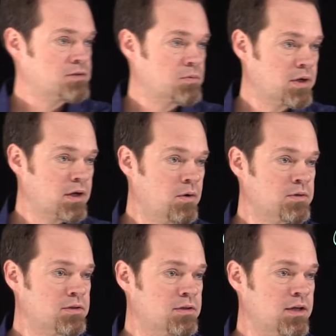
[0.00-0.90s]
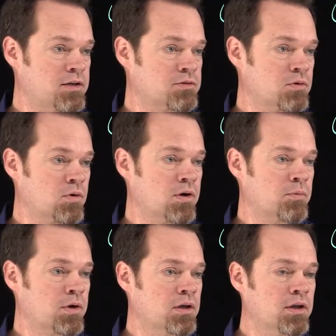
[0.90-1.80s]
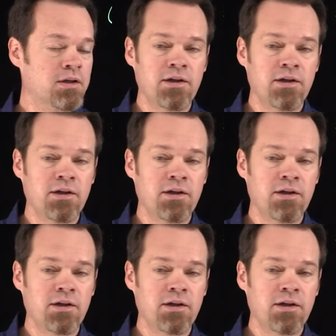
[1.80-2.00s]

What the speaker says: So we're going to go into the data store, and we're going to look